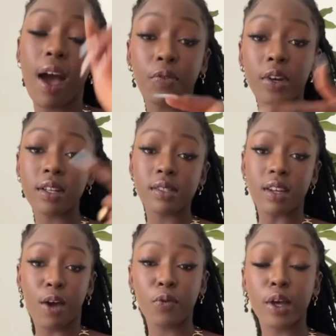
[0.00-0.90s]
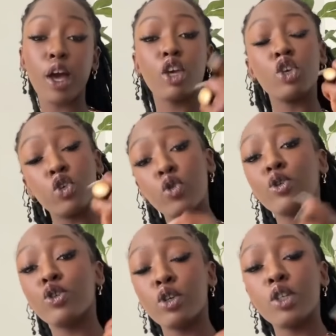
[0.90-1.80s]
Africans in Africa, you
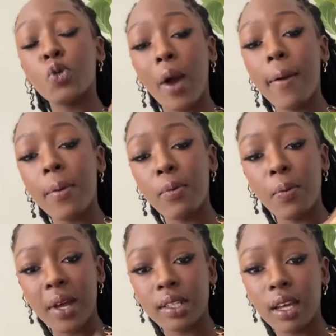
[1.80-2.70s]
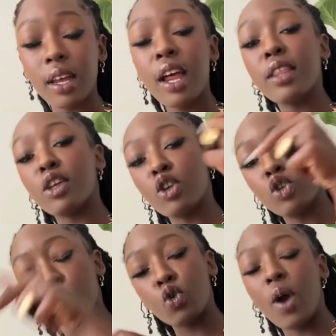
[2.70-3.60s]
treat white people better than you
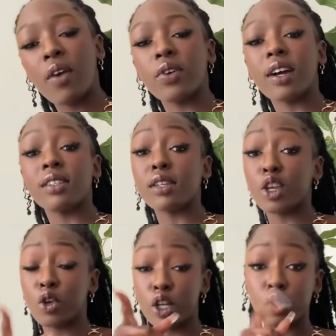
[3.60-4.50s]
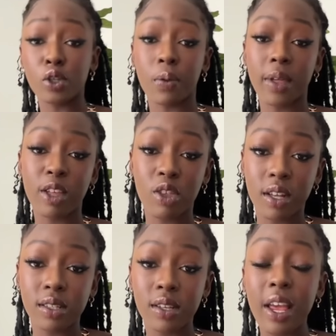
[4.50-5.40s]
do Africans, and you need to stop that
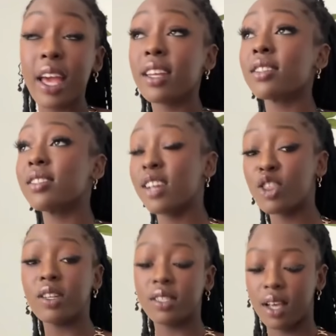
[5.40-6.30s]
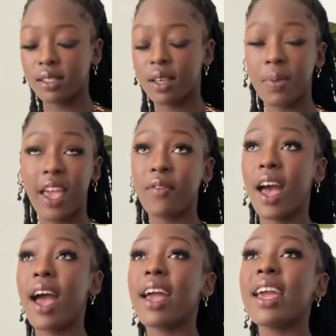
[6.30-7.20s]
shit. It is such a disgusting behavior.
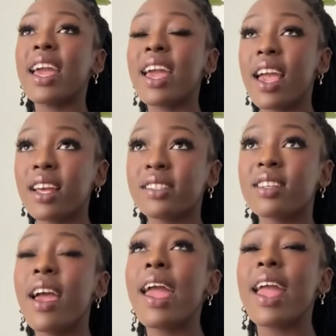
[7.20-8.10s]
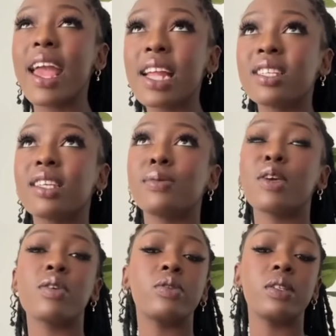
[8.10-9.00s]
I hate the
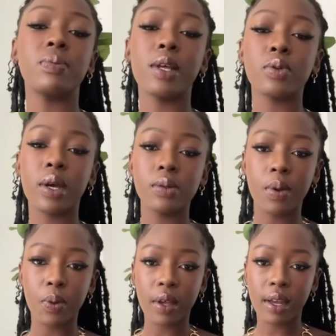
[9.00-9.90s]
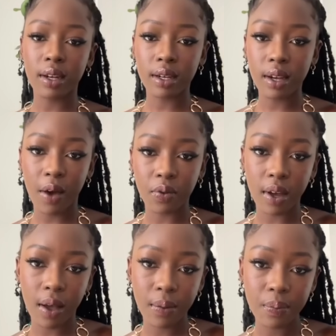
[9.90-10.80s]
special treatment white people get in
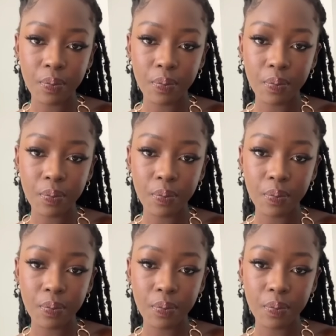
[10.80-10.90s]
Africa.